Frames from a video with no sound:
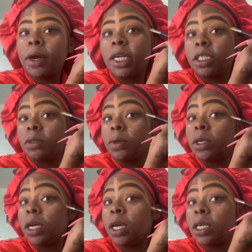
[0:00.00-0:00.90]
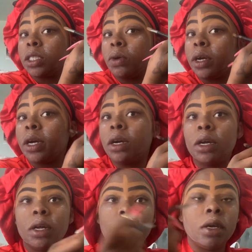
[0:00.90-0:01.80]
I just want to dance or,
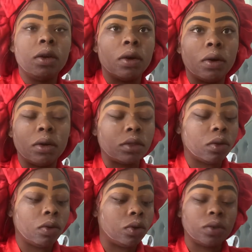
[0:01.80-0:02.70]
you know, go to school,